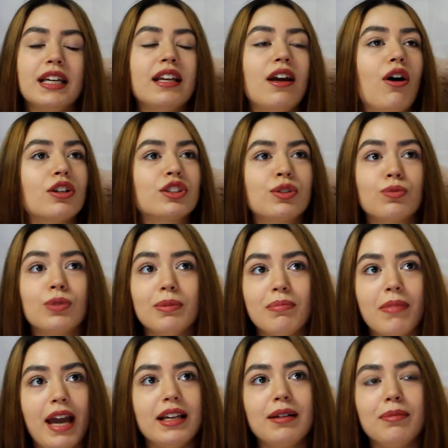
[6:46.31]
It also
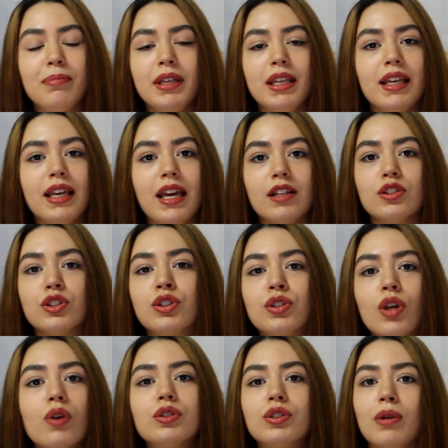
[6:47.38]
reminded me again
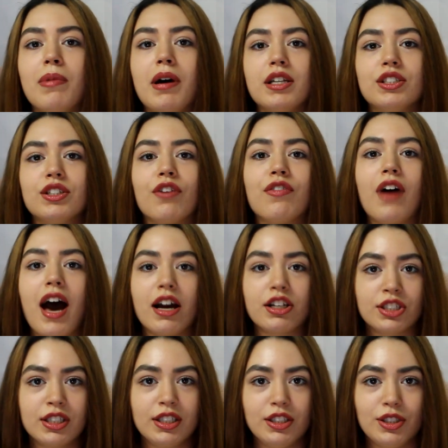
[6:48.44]
so so much of
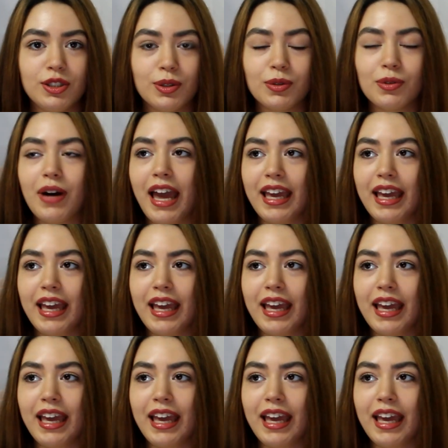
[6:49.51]
Aashiqui 2.